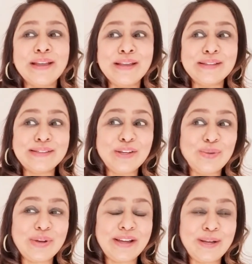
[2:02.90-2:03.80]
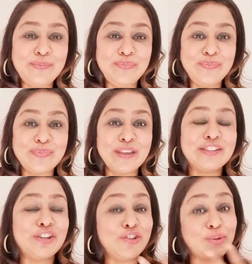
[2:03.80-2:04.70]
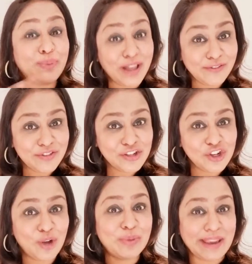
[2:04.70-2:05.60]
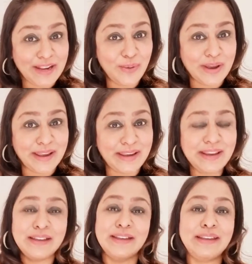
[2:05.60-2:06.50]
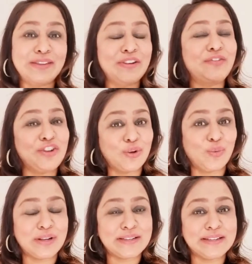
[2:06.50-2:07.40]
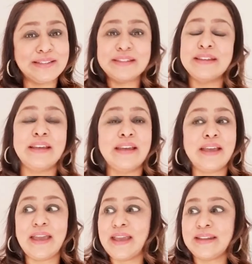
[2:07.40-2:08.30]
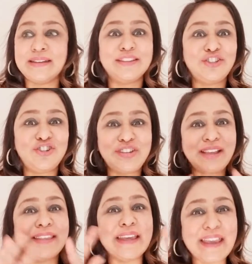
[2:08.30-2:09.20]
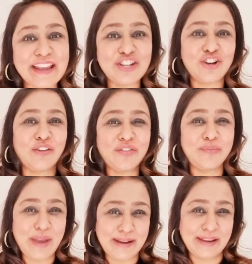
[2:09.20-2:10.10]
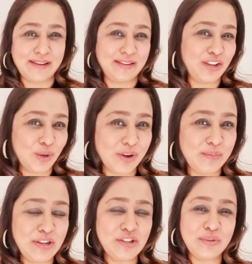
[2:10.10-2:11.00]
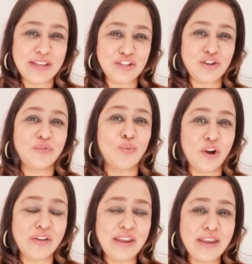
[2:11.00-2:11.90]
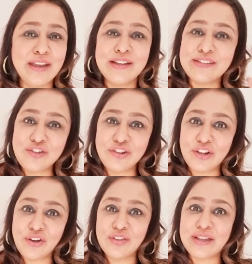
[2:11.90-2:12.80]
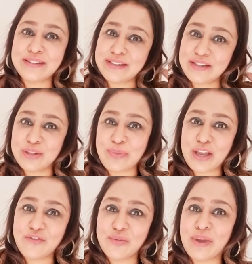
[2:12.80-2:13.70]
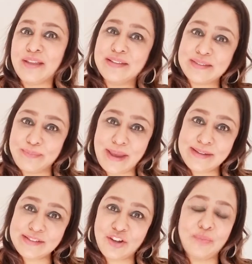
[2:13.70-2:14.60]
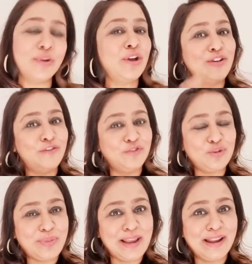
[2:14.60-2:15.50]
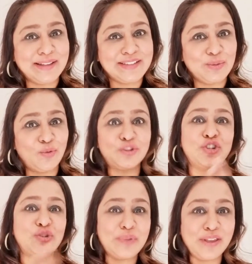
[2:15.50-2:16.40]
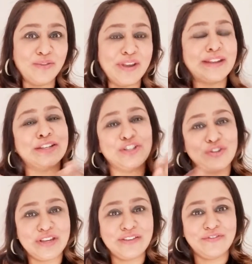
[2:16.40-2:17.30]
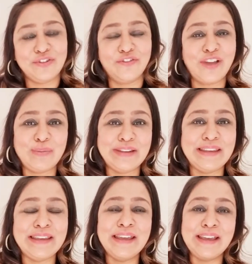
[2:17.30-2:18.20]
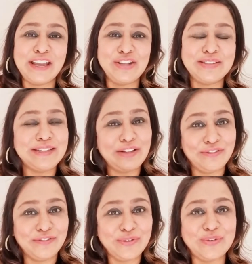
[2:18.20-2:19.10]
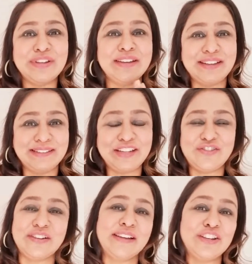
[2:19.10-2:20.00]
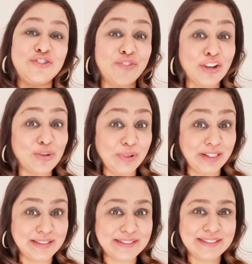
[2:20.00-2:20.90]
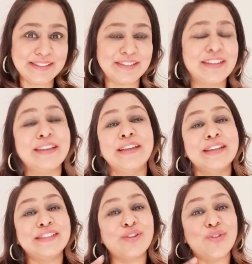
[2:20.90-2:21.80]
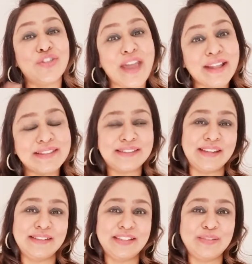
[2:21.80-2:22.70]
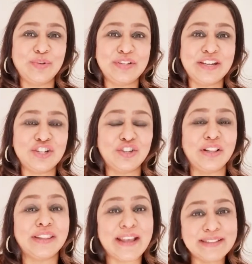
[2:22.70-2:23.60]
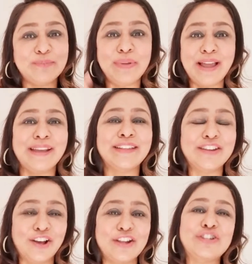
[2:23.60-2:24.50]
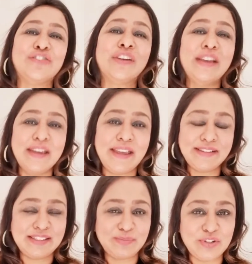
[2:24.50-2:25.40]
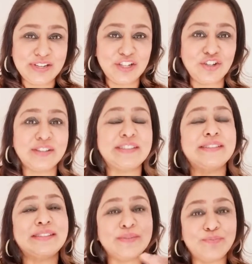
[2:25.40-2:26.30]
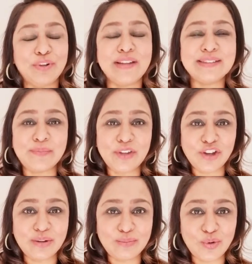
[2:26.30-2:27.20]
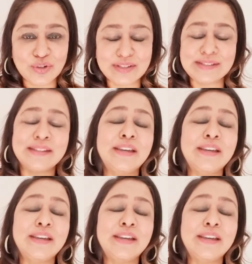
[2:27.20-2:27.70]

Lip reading: So, so you'd apply for the job anyway, even if you don't want it, and to take the edge off the panic. You know what I mean? Edge off the worry. So you know that in the back of your mind there's a backstop to pay lights and water, to pay the rent, to give your family and yourself food, etc., and to run your bills. So that's excess potential. That's applying the knowledge of excess potential. It's putting something on importance.